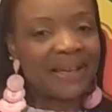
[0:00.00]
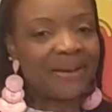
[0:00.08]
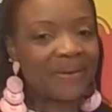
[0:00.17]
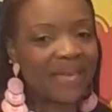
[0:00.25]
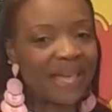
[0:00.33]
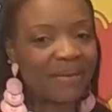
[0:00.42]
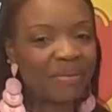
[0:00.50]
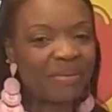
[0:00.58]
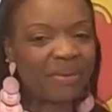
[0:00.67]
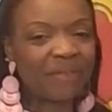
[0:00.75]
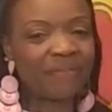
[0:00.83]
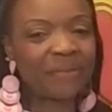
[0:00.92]
Okay.
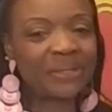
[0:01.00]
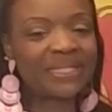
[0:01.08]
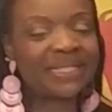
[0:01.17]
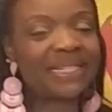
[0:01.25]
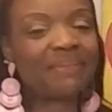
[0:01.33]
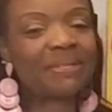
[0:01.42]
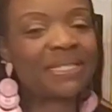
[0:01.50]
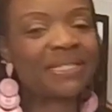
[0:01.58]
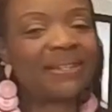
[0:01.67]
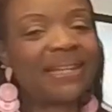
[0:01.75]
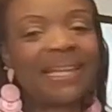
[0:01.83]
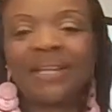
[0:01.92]
Remember, the first step
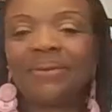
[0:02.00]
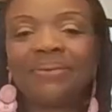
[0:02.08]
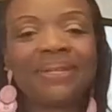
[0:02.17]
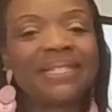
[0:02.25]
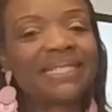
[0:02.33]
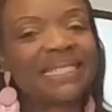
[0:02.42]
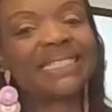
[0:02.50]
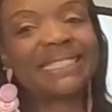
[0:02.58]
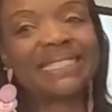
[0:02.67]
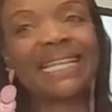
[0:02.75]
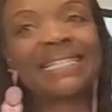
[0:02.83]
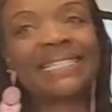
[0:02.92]
to aligning with
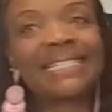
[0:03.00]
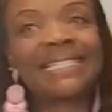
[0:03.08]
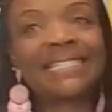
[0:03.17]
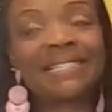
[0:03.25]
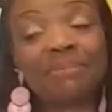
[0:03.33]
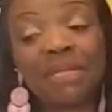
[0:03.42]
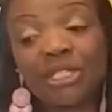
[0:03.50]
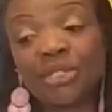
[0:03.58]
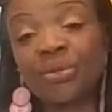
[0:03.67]
success is to make